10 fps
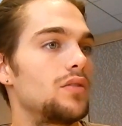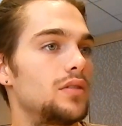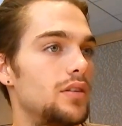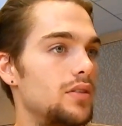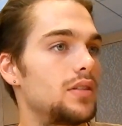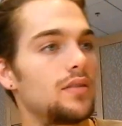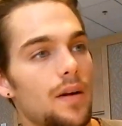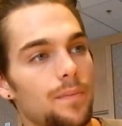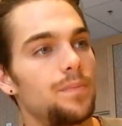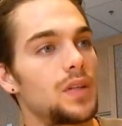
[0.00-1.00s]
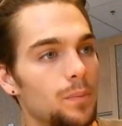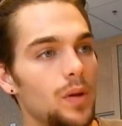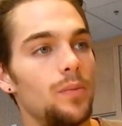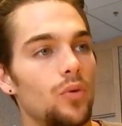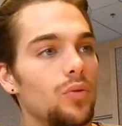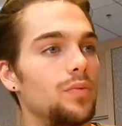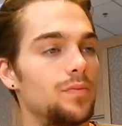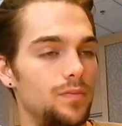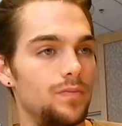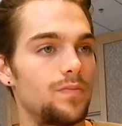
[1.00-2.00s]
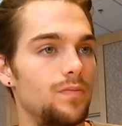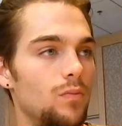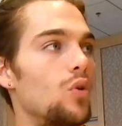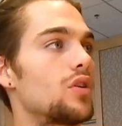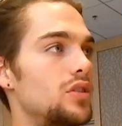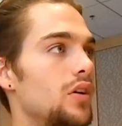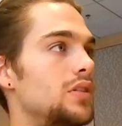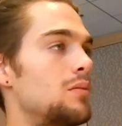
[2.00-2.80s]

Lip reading: There's some people more so,